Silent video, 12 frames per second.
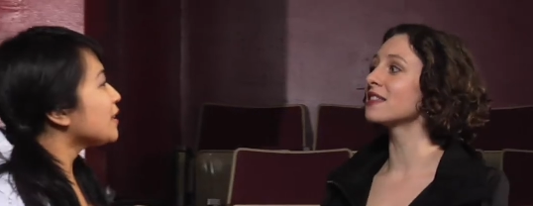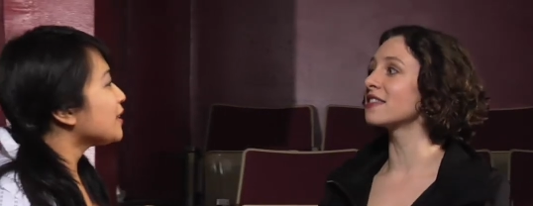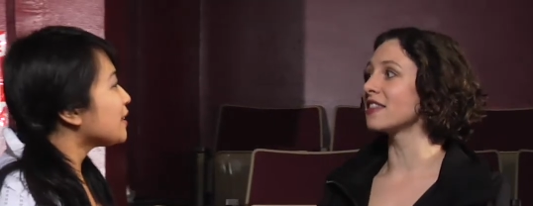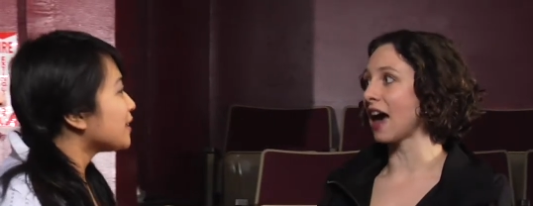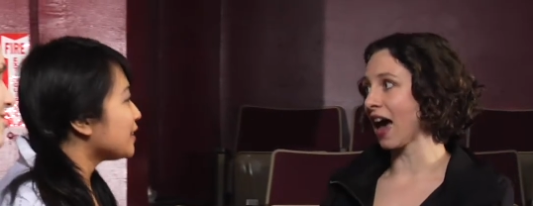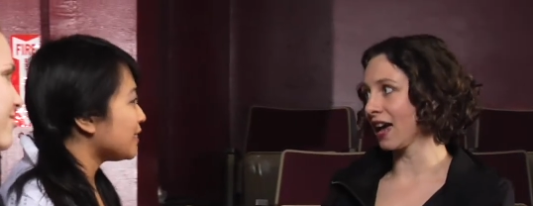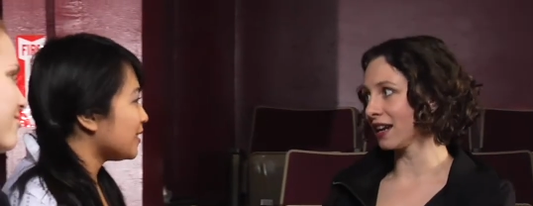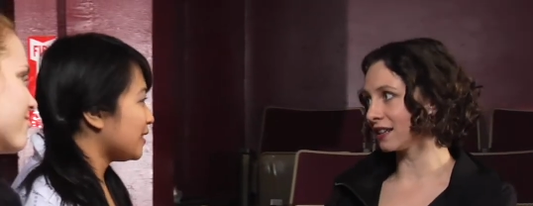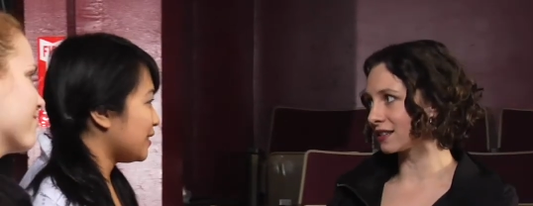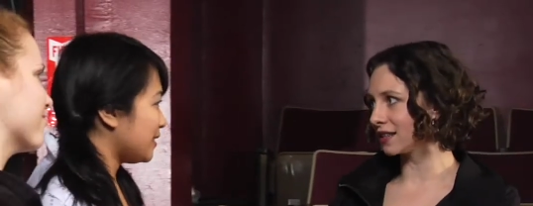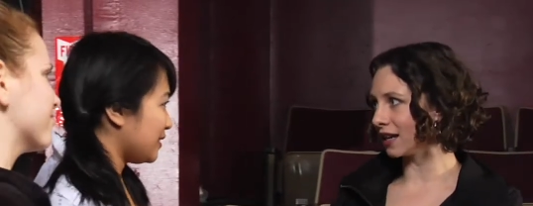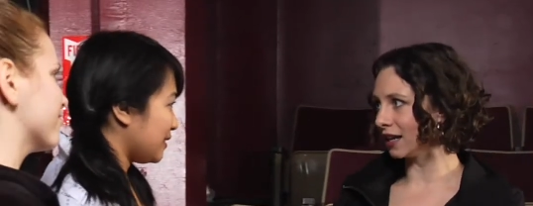Speaker 1: that is
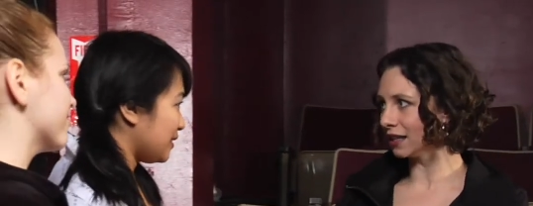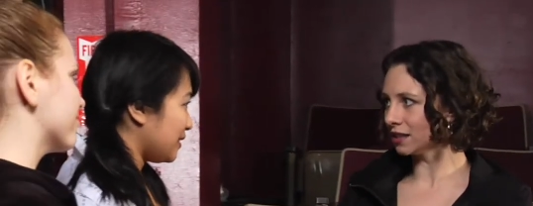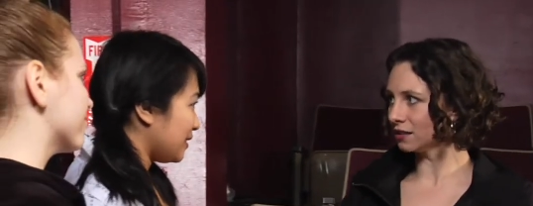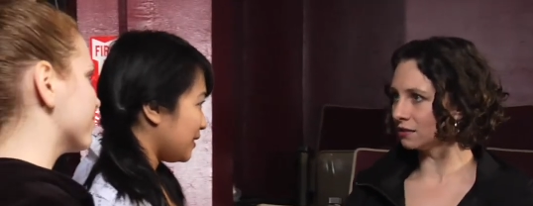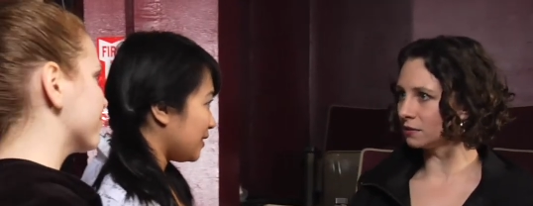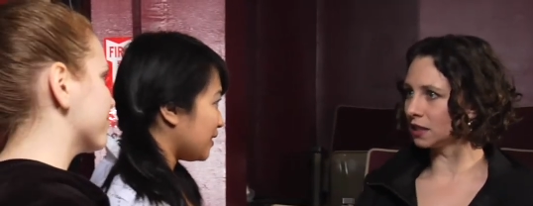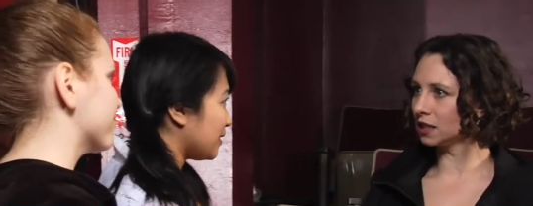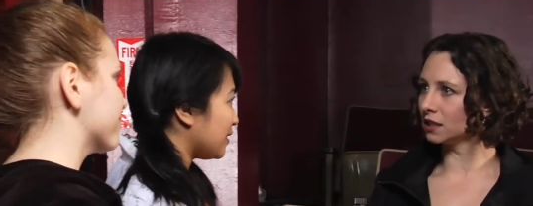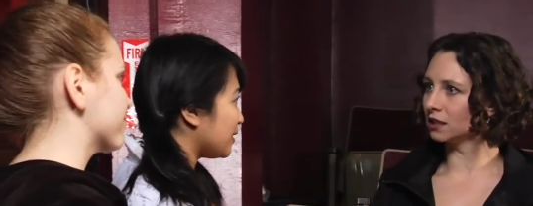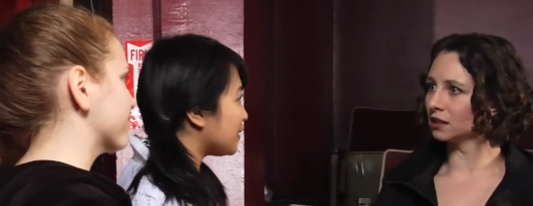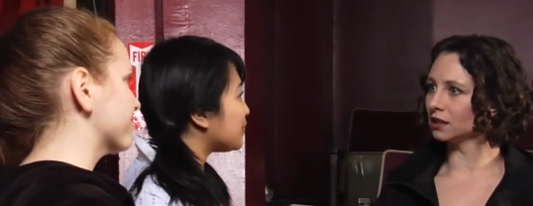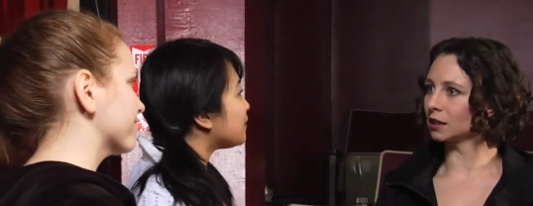the attitude we
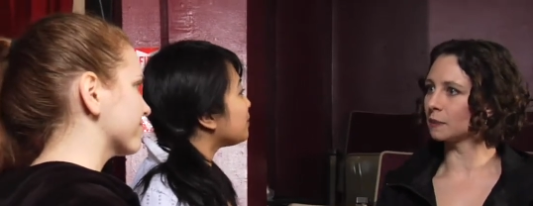need.